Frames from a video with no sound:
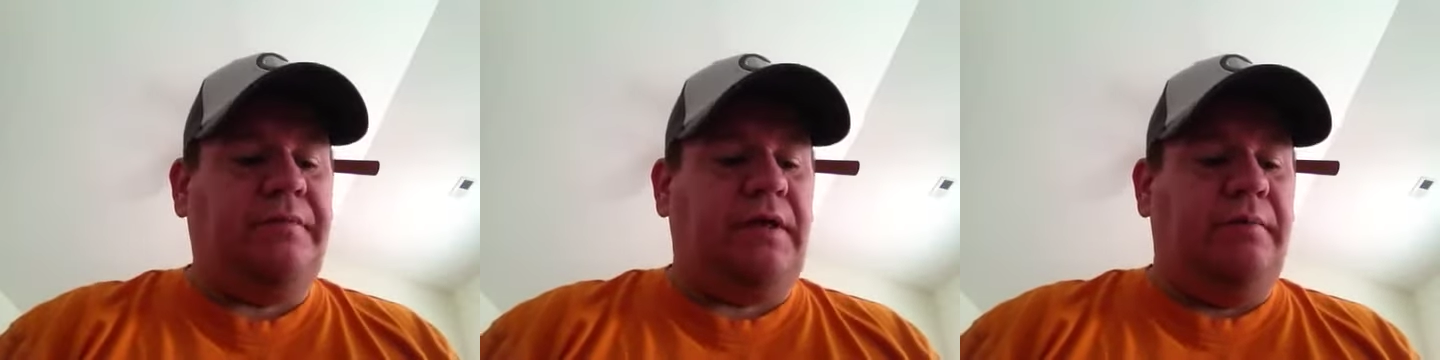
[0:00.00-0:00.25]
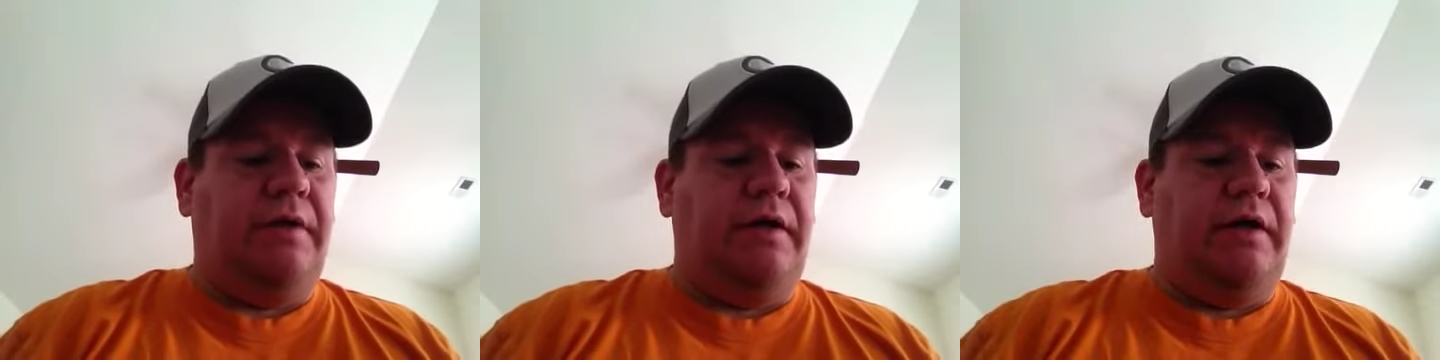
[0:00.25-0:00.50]

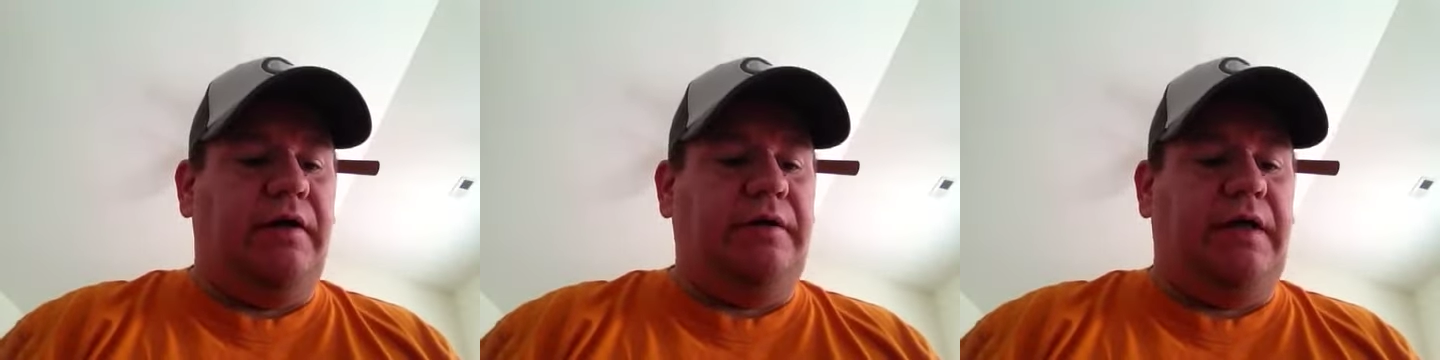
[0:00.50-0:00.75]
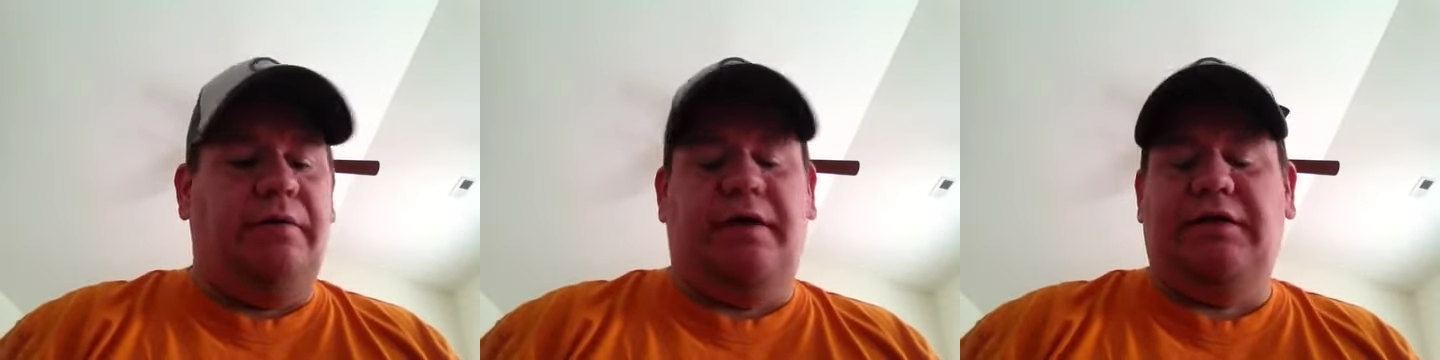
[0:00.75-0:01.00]
But
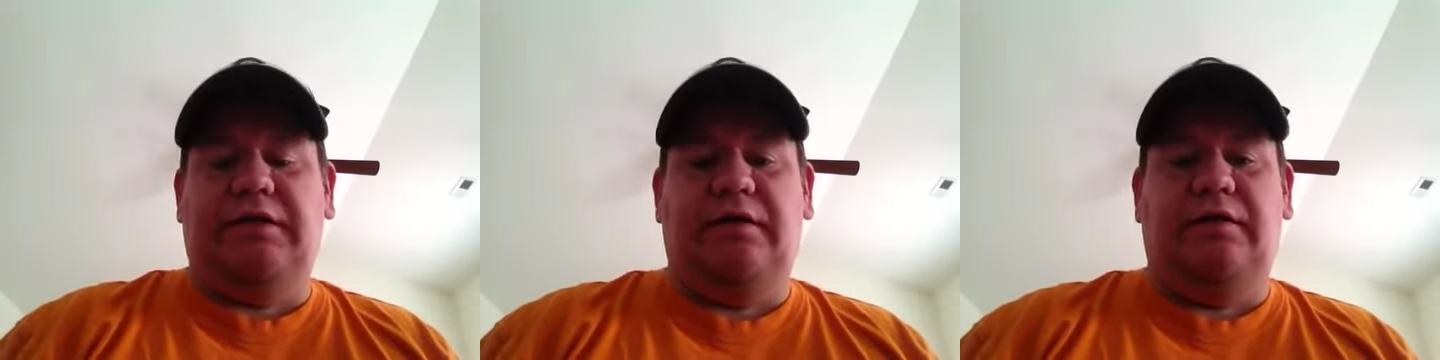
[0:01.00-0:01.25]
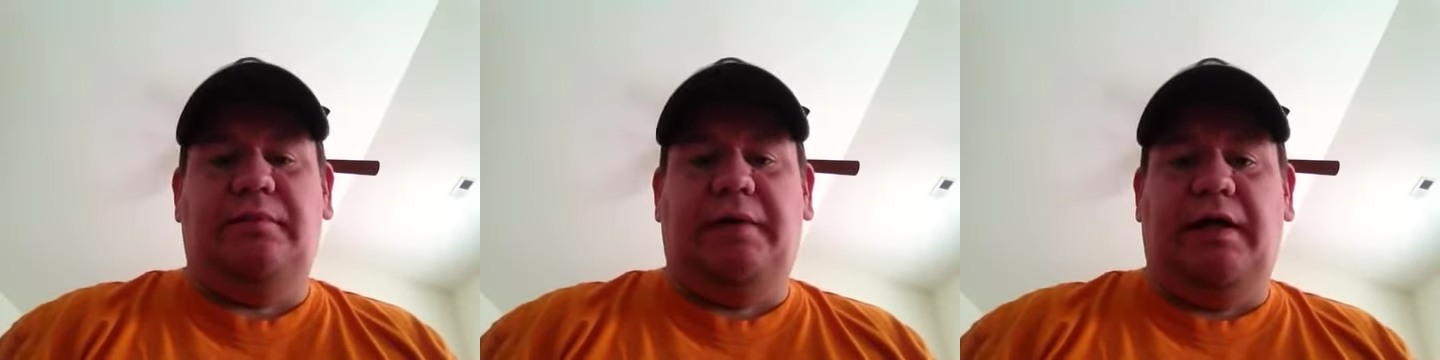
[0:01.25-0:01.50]
anyway, he said
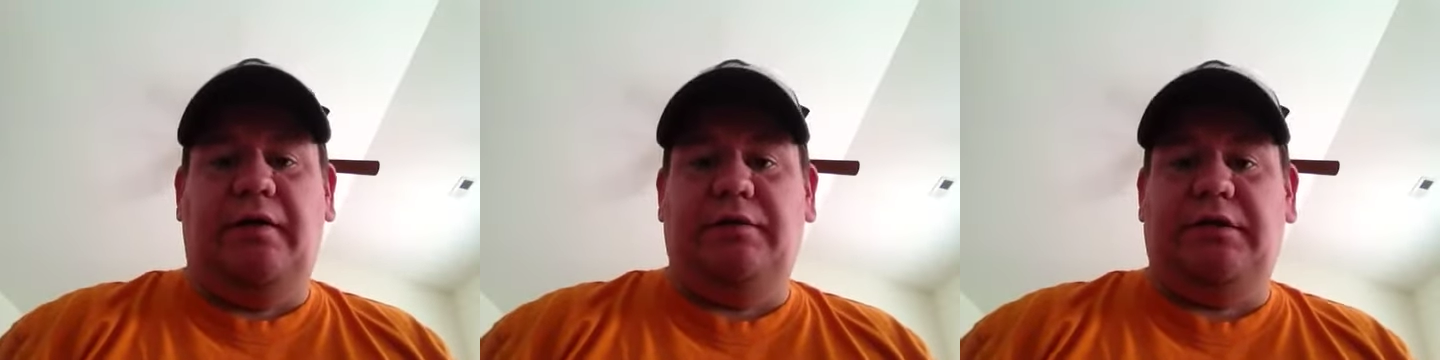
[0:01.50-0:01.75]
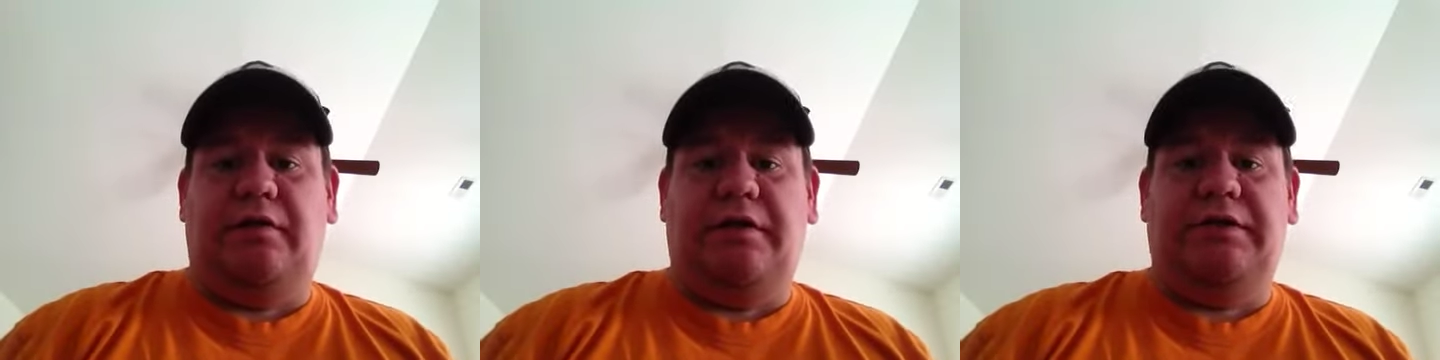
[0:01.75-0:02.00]
that the Manning was
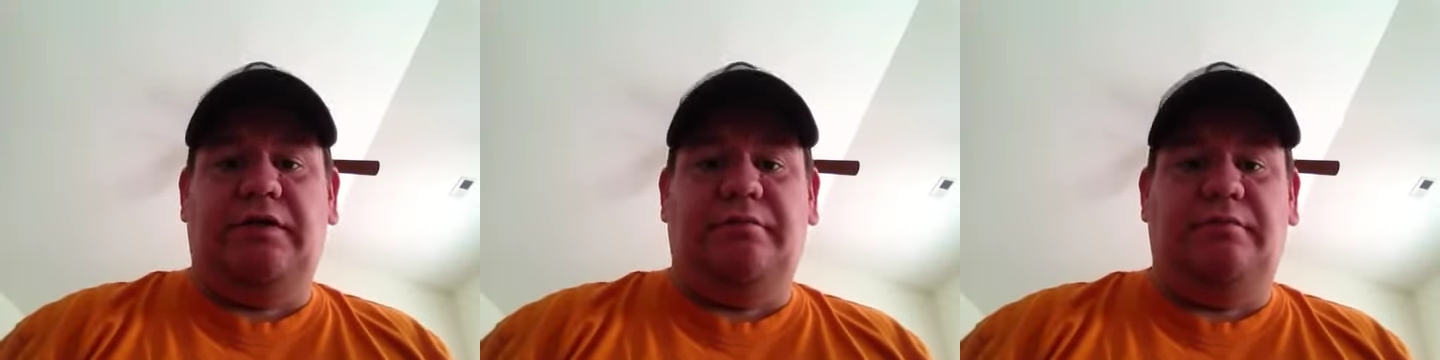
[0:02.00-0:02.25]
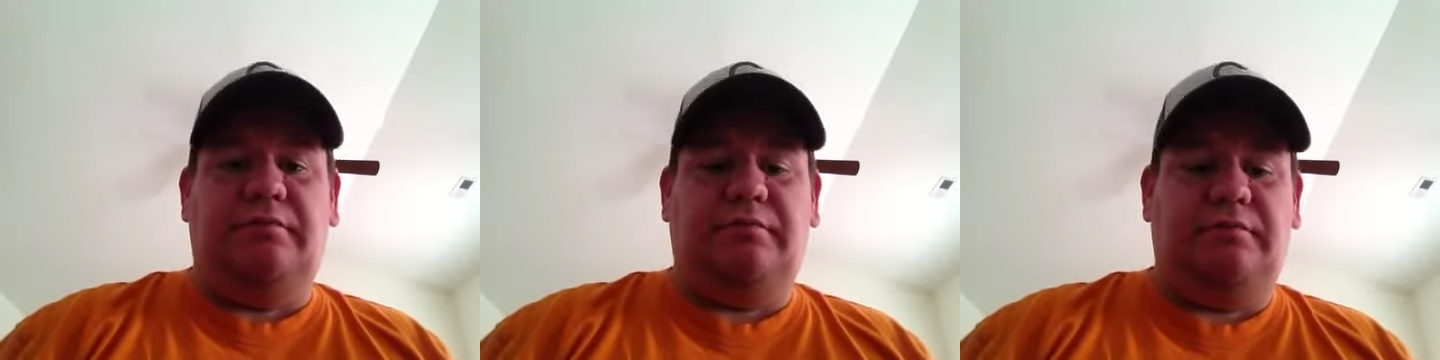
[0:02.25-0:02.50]
already
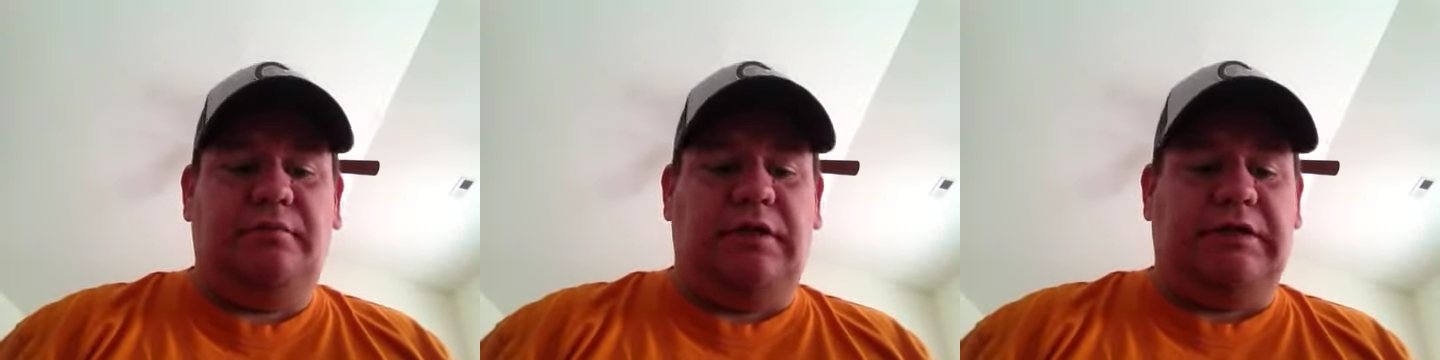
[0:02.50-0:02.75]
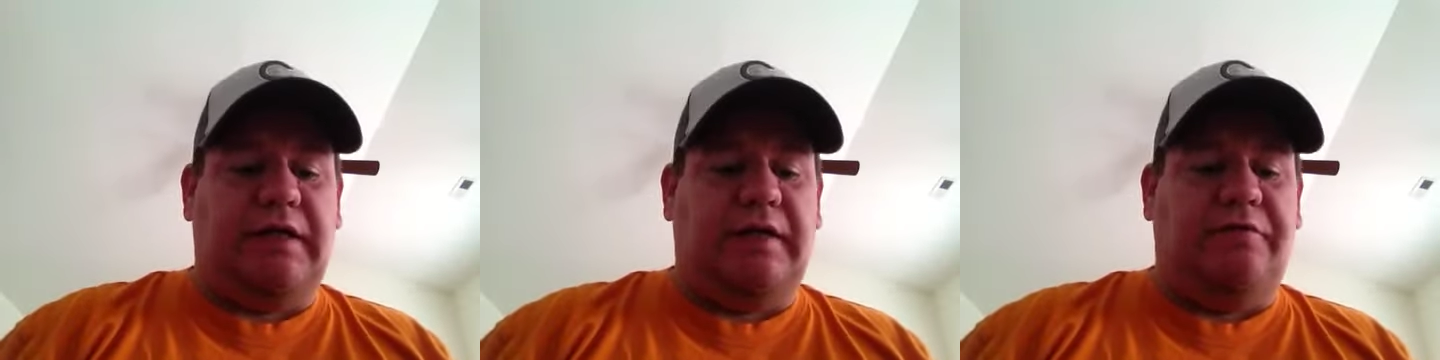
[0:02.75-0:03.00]
sitting
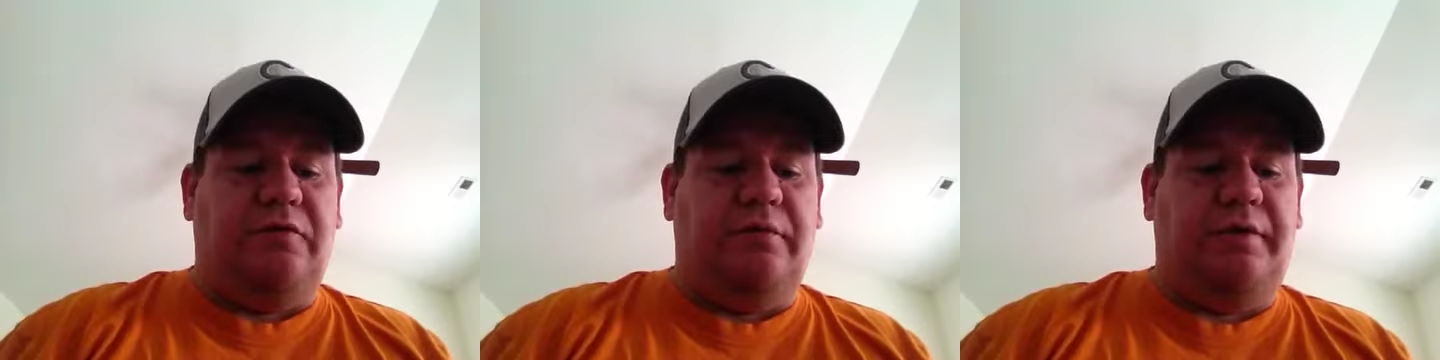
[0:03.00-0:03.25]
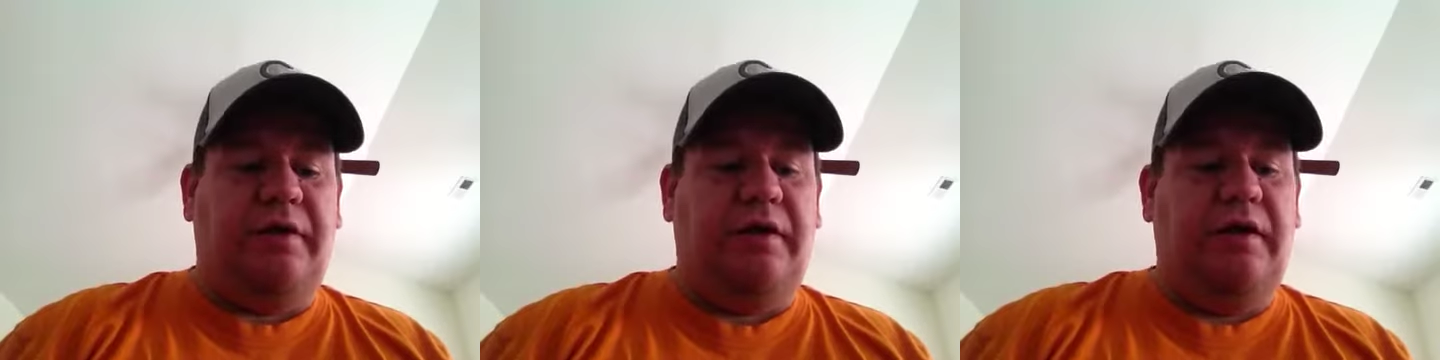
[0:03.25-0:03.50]
aside for
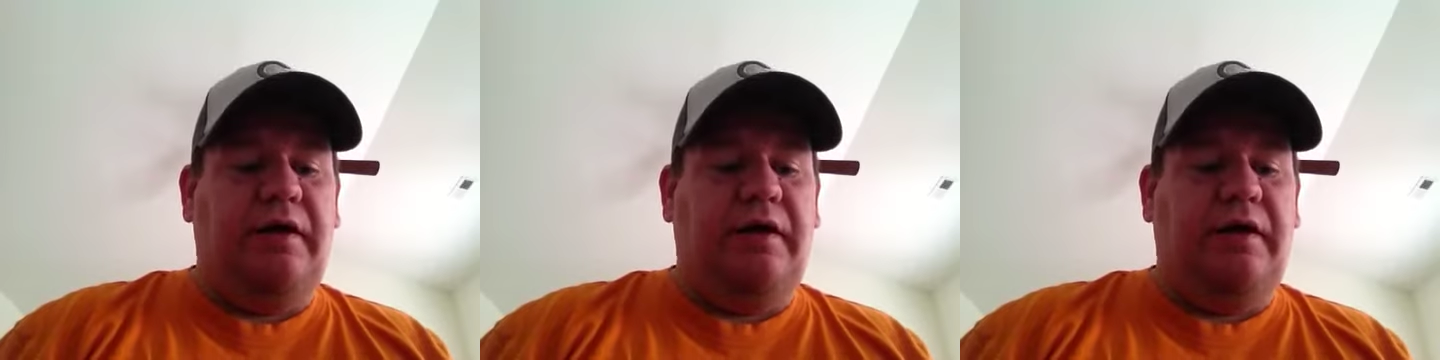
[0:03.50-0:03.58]
me.